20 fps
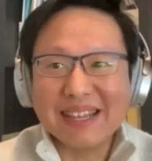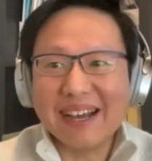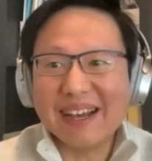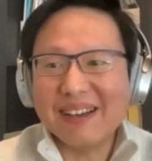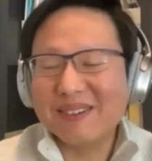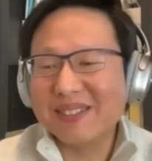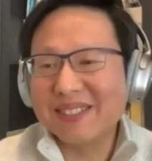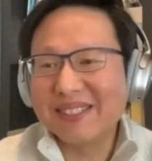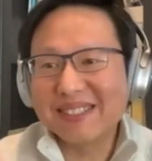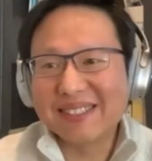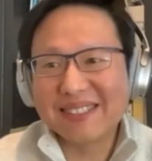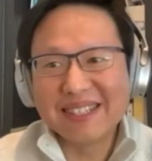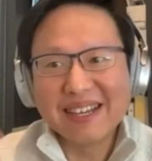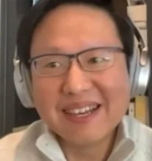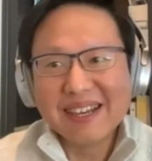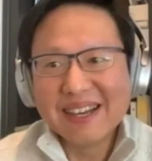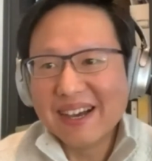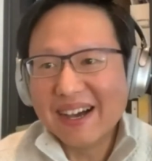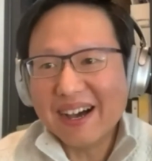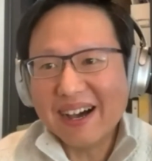happened. I
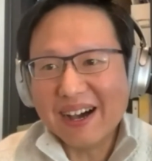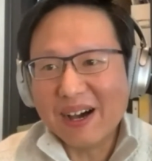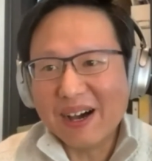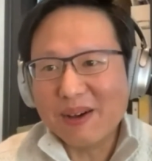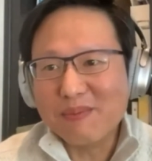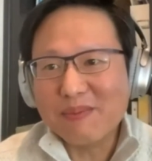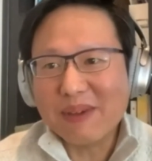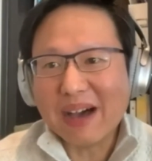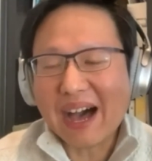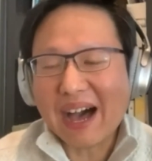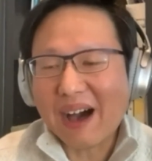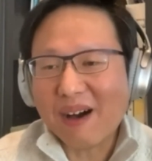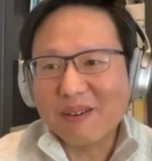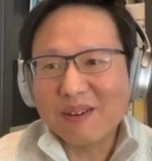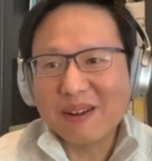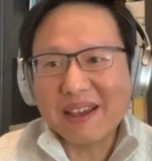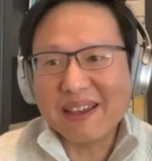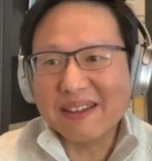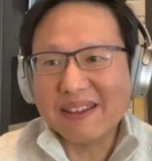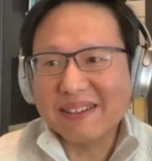was
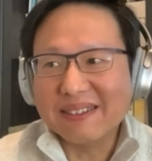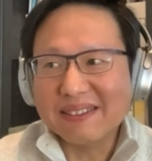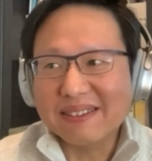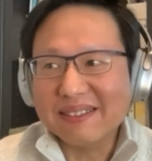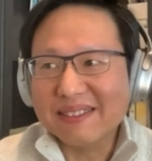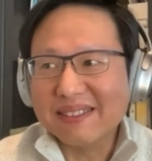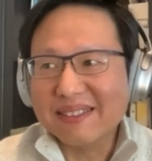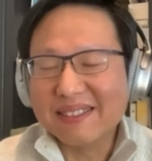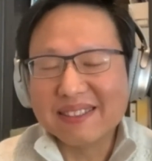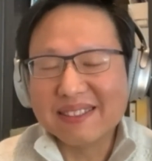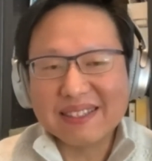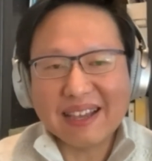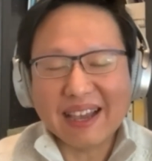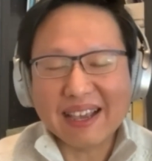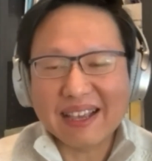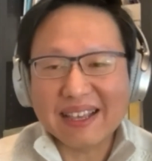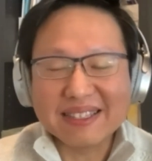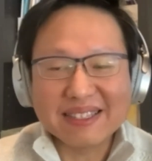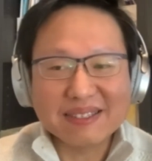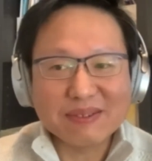out,
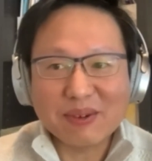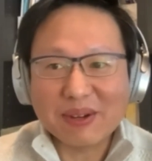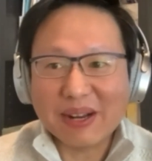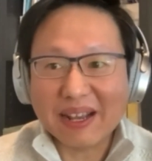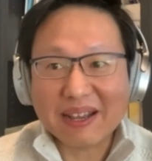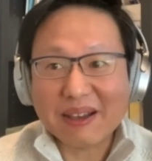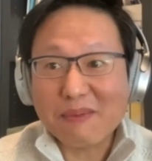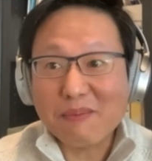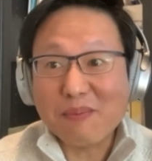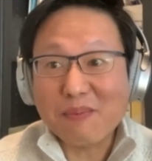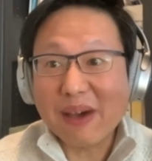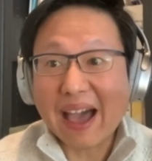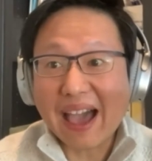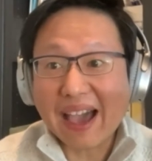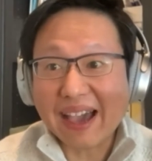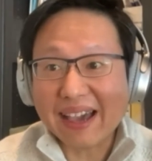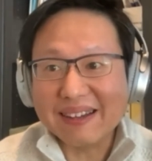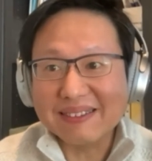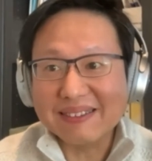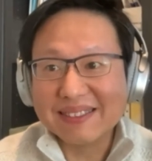and I guess when I
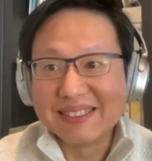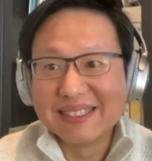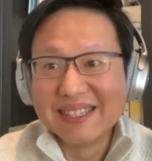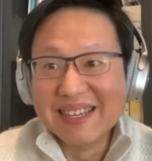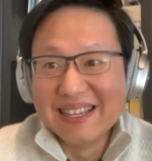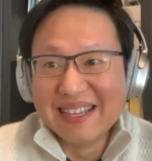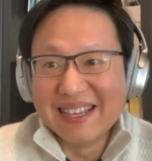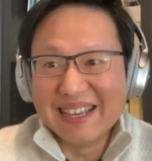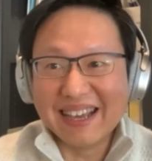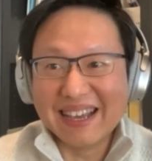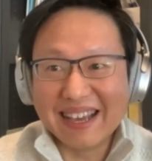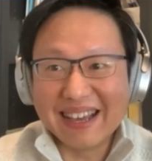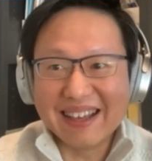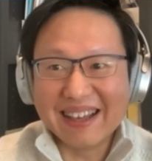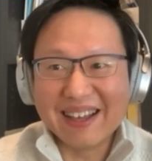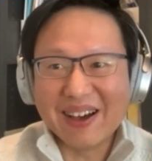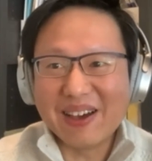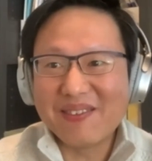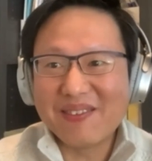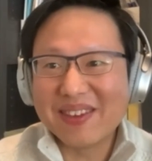come back,
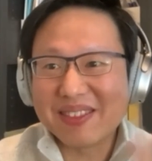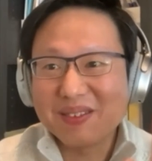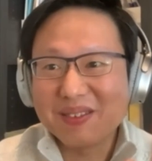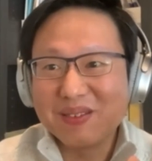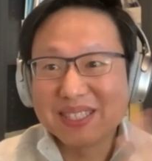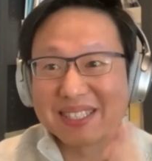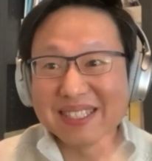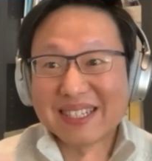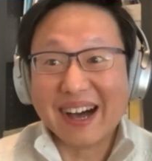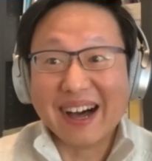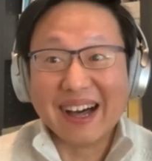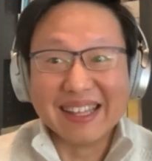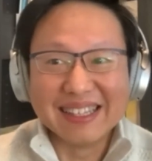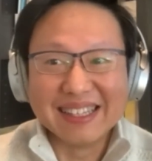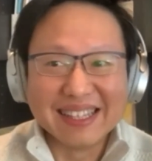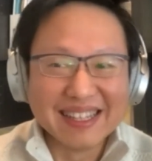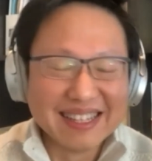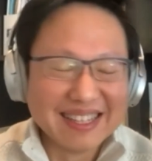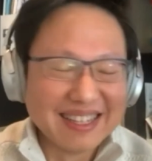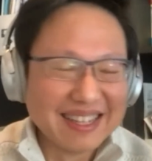everything
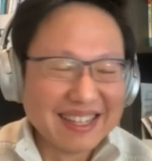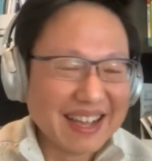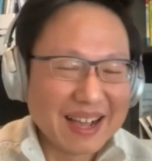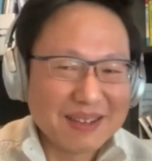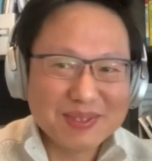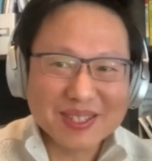was gone.